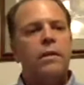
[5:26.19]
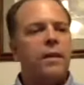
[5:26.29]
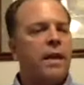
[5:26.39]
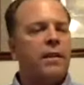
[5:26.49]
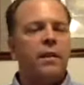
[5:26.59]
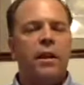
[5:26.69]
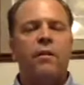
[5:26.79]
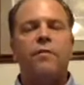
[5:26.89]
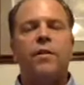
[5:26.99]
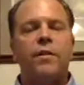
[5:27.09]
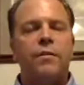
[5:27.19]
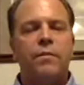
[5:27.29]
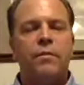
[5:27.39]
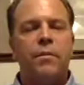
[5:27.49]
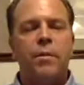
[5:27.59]
I love the
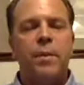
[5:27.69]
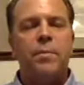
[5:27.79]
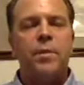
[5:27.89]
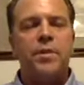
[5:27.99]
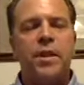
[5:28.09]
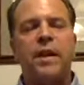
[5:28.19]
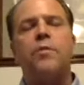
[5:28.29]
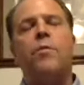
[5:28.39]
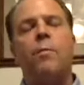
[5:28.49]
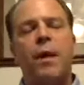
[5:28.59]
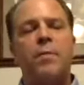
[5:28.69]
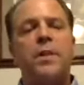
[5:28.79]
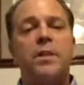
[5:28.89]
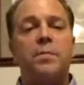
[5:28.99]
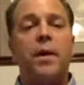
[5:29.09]
when people say I do all my
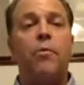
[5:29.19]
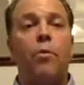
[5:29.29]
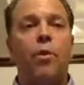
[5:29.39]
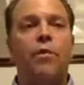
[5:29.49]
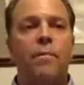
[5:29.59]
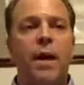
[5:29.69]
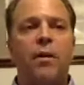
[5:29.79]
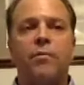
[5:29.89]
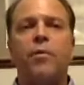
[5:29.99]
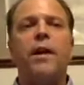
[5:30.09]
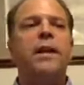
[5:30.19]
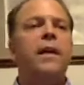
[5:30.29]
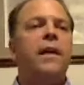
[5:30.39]
business by word of mouth, right?